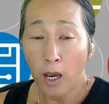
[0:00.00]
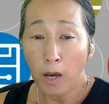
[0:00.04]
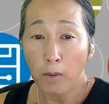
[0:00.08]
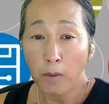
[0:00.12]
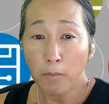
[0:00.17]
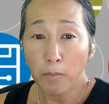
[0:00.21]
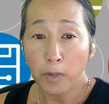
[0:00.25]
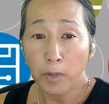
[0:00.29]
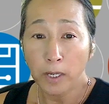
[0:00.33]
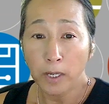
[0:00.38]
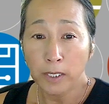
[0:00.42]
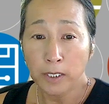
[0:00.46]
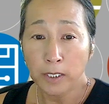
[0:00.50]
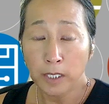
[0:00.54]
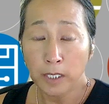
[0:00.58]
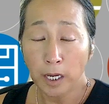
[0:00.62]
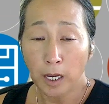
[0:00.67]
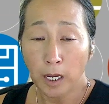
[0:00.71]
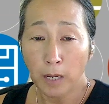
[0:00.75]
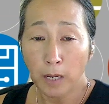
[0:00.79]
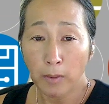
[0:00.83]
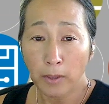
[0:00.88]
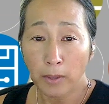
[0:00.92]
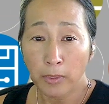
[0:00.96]
But
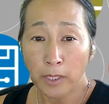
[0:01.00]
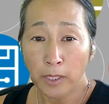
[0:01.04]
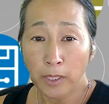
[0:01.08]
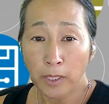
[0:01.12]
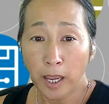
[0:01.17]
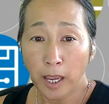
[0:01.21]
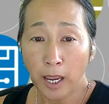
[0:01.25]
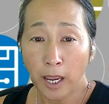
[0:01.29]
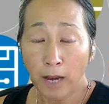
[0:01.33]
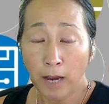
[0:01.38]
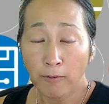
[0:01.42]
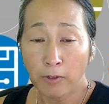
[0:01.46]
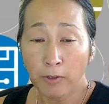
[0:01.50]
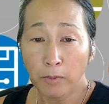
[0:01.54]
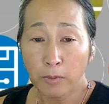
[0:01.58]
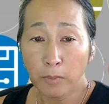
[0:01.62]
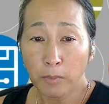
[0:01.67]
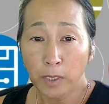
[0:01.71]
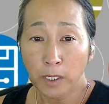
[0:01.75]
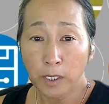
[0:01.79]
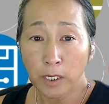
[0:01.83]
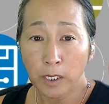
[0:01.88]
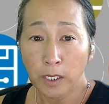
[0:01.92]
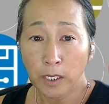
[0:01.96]
I think
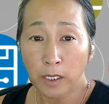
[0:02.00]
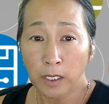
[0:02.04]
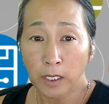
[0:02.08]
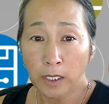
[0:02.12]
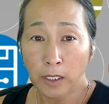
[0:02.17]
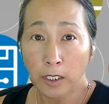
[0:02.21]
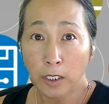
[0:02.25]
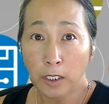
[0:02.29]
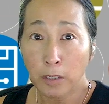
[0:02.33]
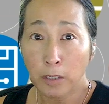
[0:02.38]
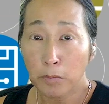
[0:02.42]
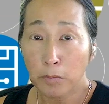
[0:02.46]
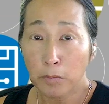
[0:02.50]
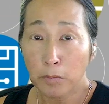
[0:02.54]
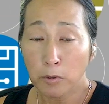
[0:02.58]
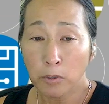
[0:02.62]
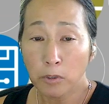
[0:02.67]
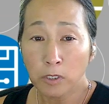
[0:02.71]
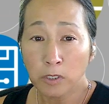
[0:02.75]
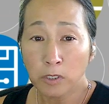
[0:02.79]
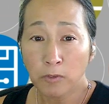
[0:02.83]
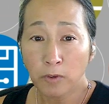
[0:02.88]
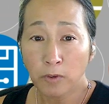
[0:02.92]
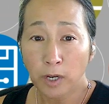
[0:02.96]
everybody in the community
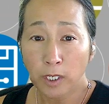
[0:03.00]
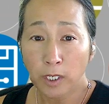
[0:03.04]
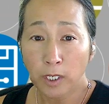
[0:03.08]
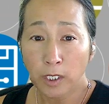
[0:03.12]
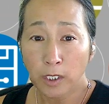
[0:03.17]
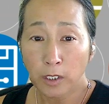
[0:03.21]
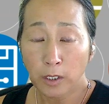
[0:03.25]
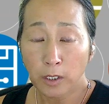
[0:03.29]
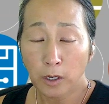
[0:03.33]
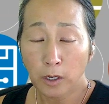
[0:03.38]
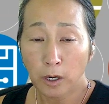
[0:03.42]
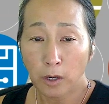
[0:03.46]
is finding it